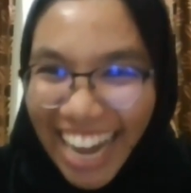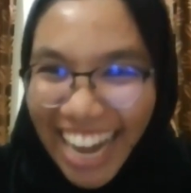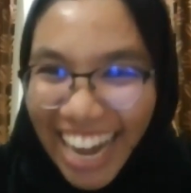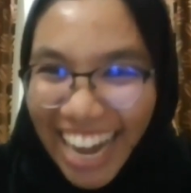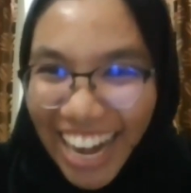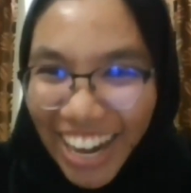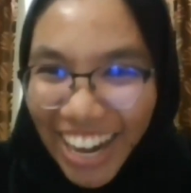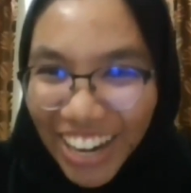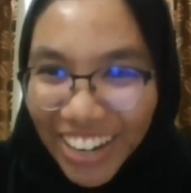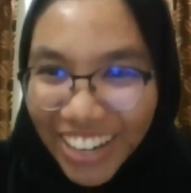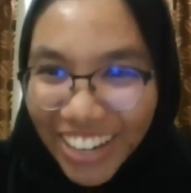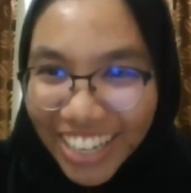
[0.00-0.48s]

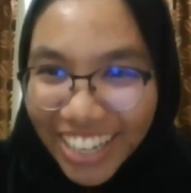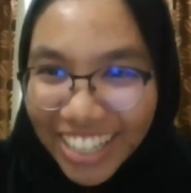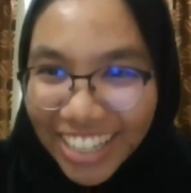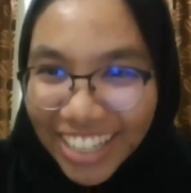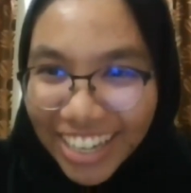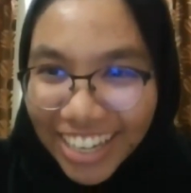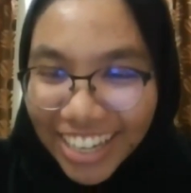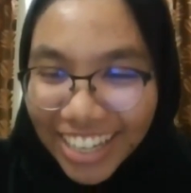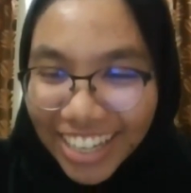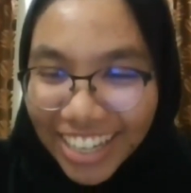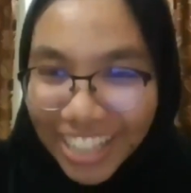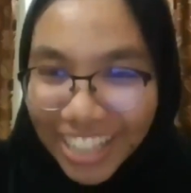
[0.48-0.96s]
All right.
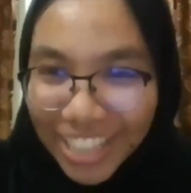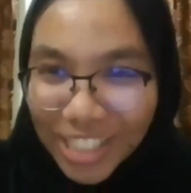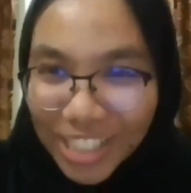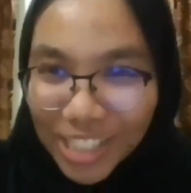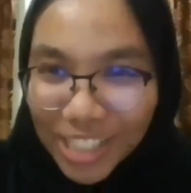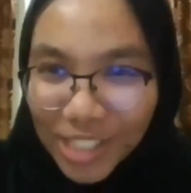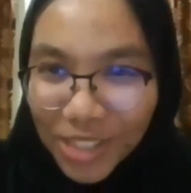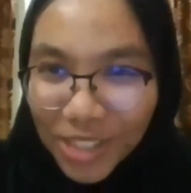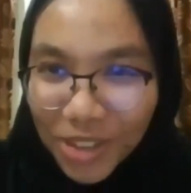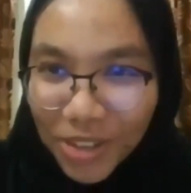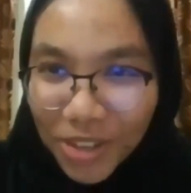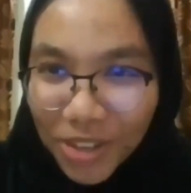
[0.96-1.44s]

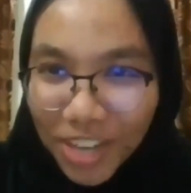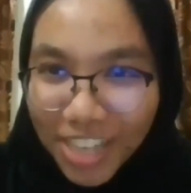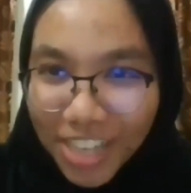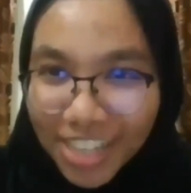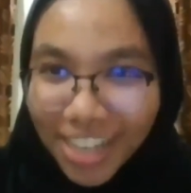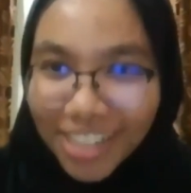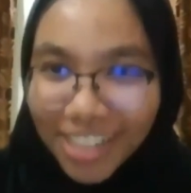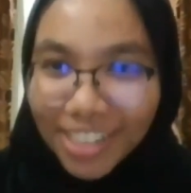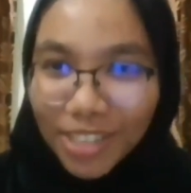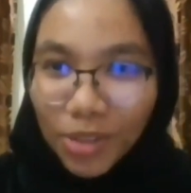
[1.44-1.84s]
So another